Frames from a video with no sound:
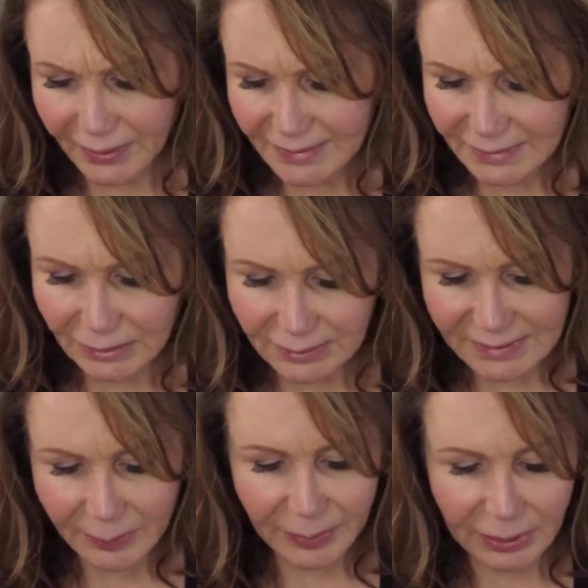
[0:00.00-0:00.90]
It has a little
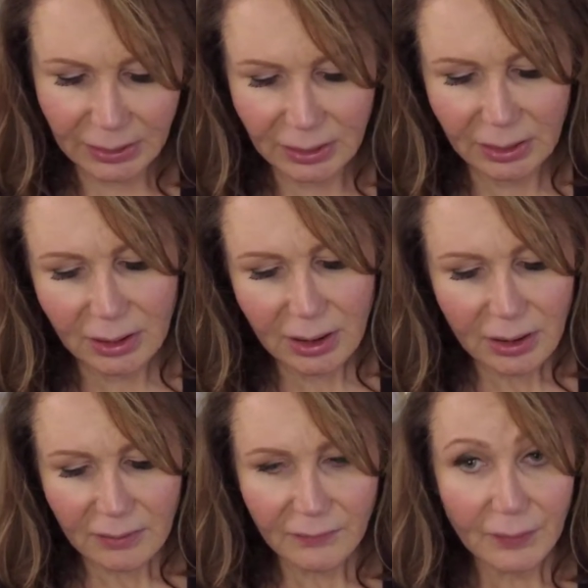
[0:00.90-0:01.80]
zipper
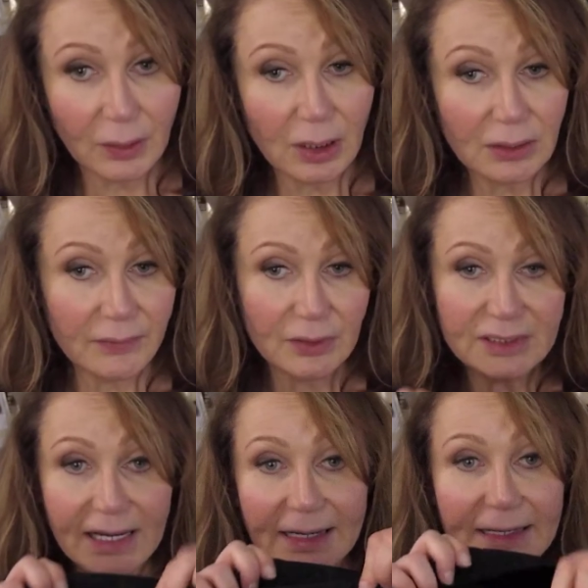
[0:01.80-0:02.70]
for all of your
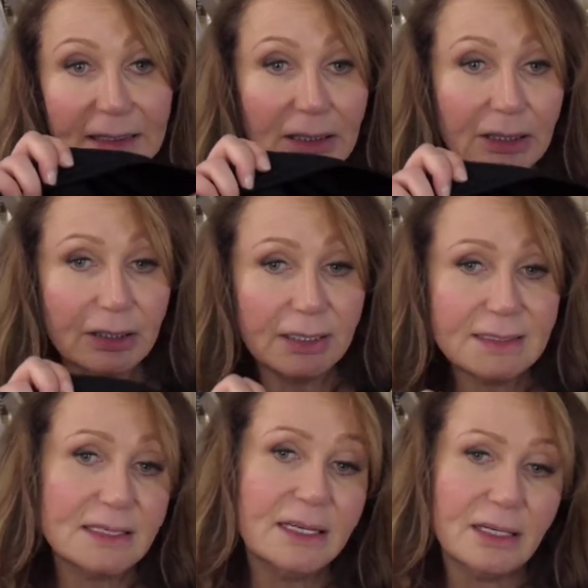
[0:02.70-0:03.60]
tiny little goodies
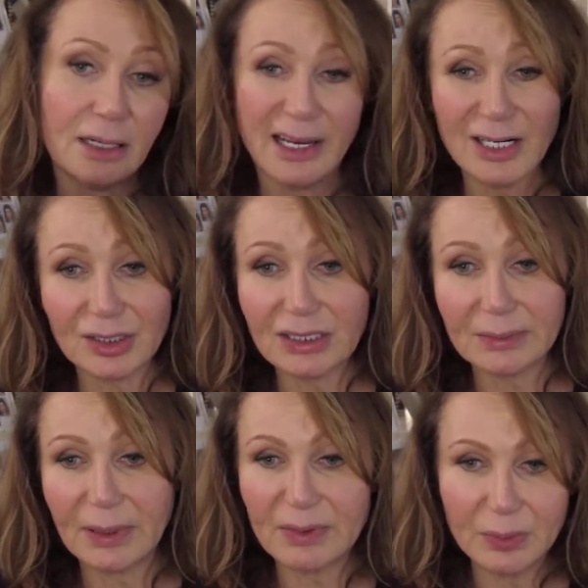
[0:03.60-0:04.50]
in here. I actually
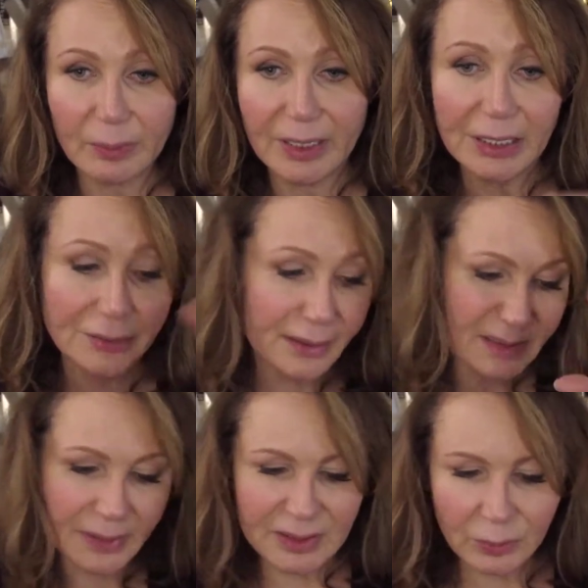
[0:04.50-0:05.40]
sometimes put my earrings,
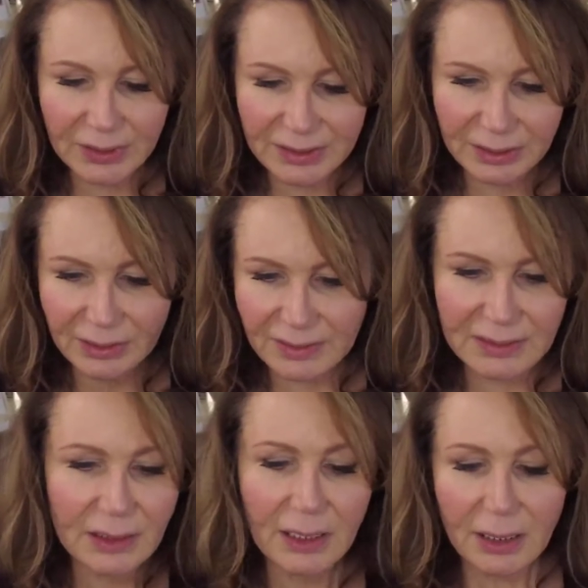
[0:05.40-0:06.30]
my tweezers,
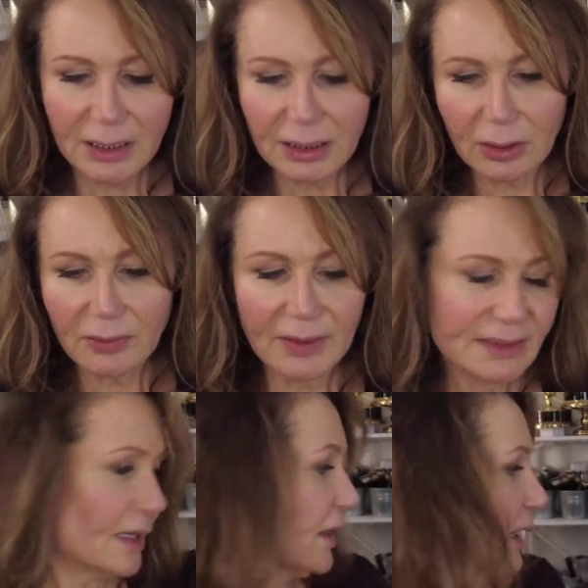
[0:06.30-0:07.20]
you know, things
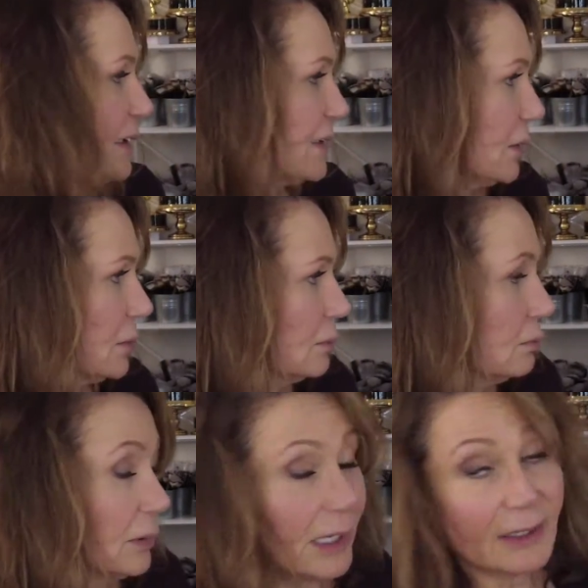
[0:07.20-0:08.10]
like that, so
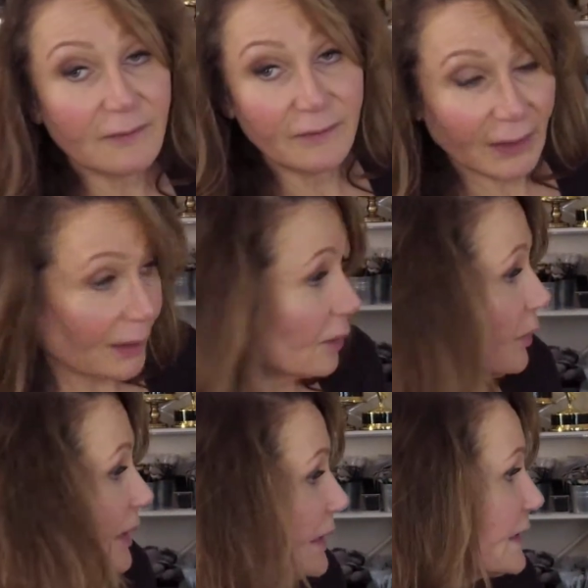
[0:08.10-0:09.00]
I can find them
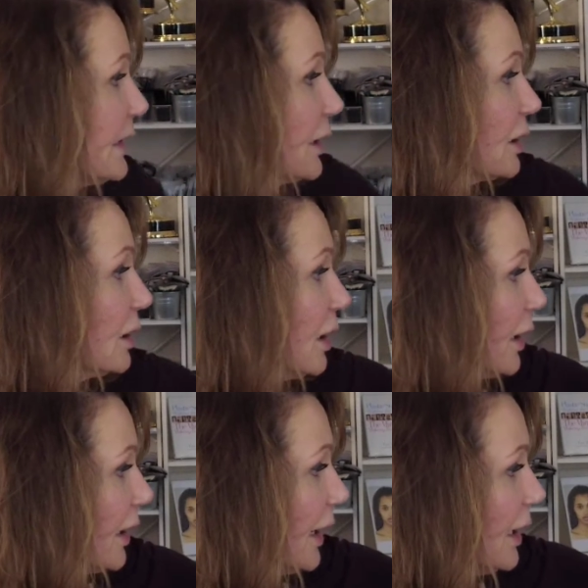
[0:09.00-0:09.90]
easier.
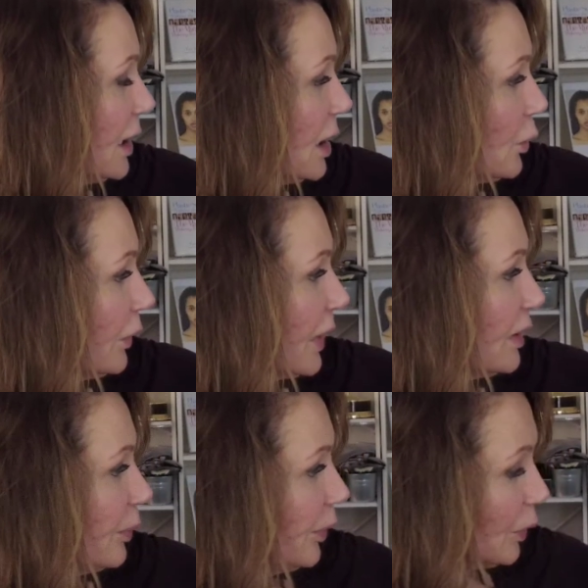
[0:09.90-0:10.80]
We got
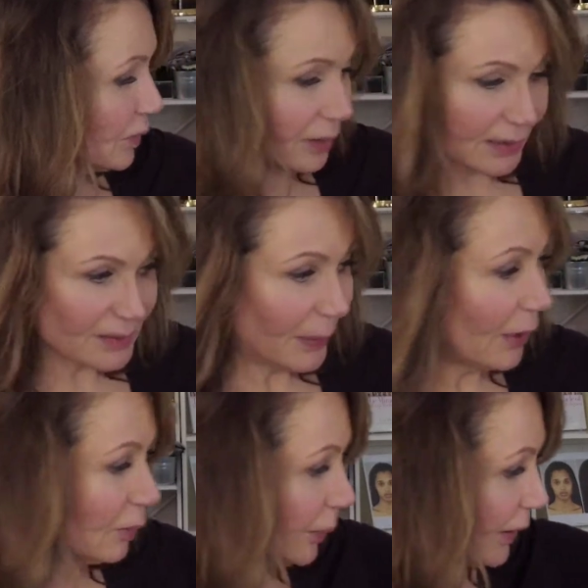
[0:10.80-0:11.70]
the Pro Deluxe
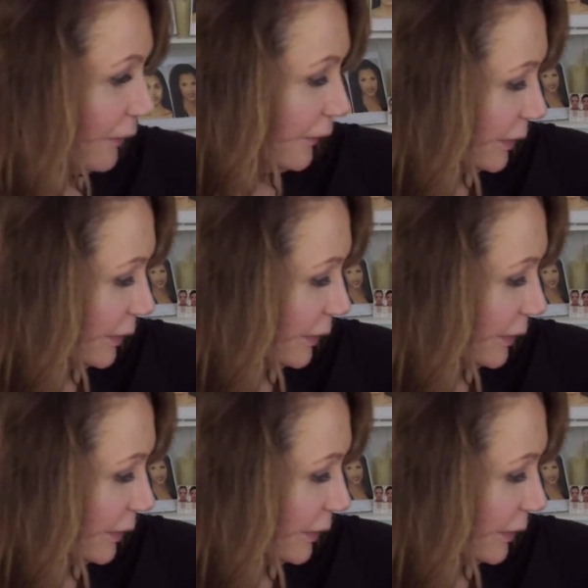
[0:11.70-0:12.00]
Powder Puff.